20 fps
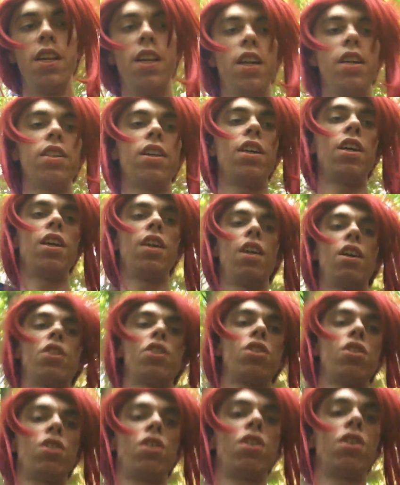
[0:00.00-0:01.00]
That I
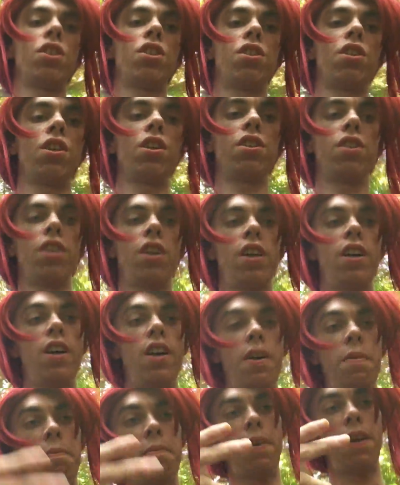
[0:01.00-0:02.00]
start a
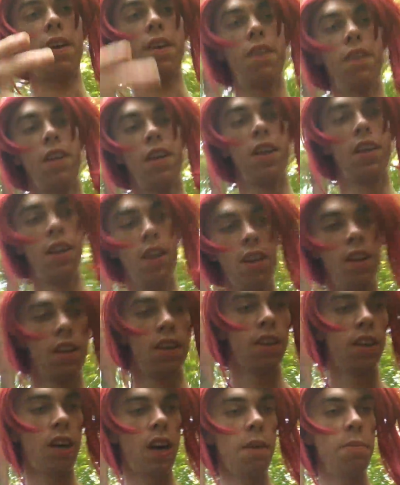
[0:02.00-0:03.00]
um,
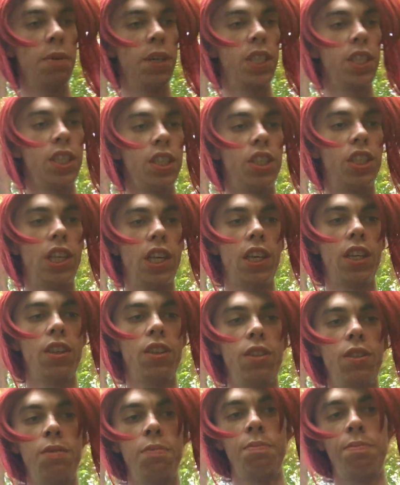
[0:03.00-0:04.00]
comedy
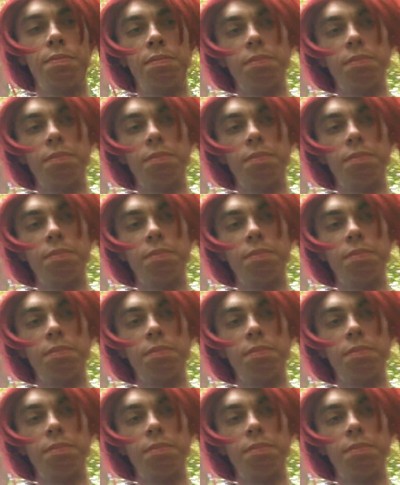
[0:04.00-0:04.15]
channel